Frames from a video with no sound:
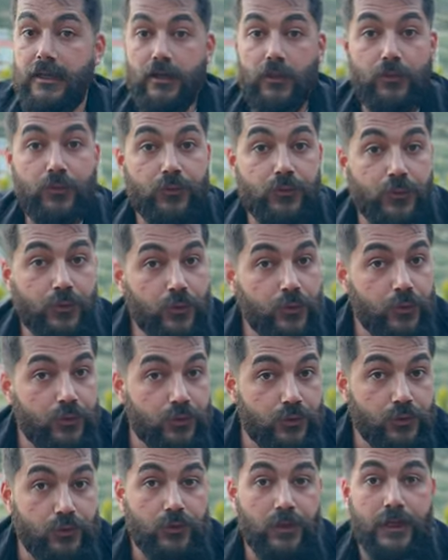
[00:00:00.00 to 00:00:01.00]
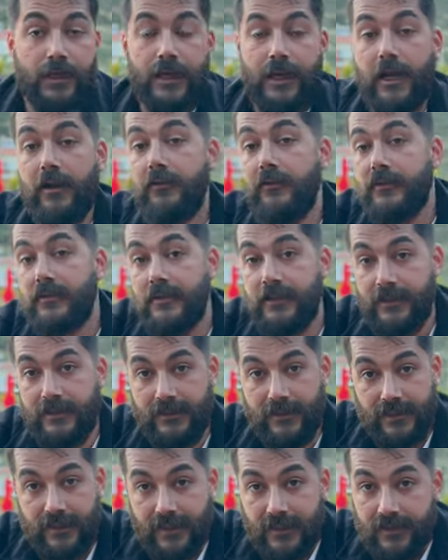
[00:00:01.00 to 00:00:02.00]
food, everything in
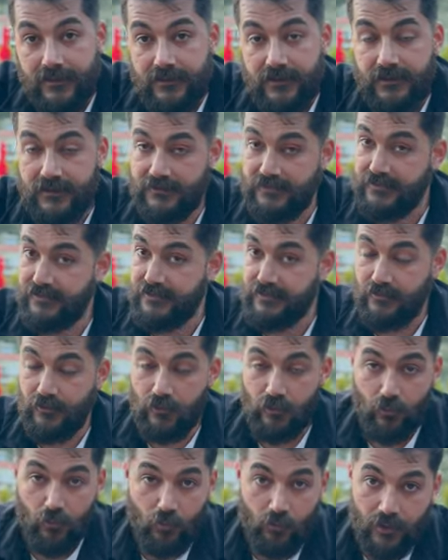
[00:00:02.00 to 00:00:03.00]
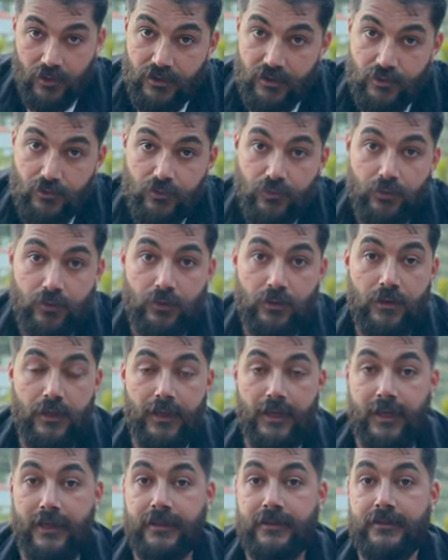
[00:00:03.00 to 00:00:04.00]
here, it's wonderful.
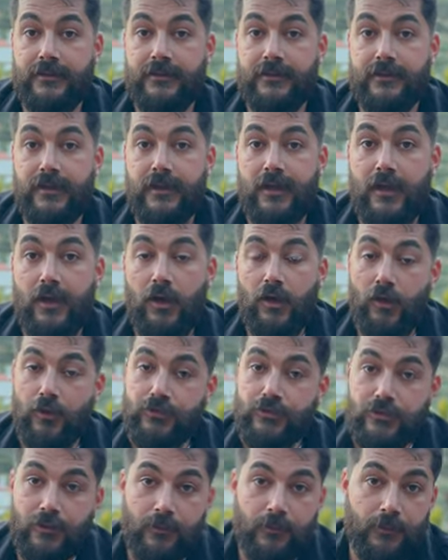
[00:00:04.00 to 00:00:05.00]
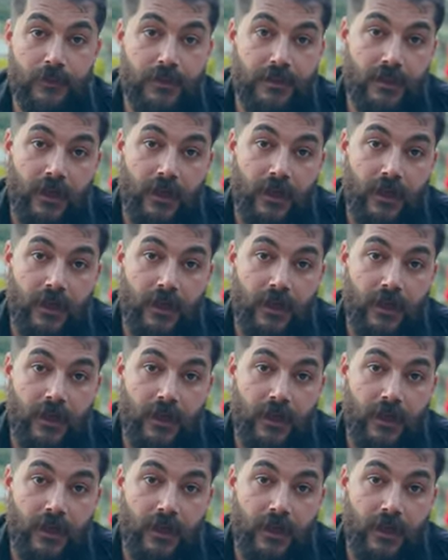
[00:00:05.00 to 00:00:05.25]
And also me,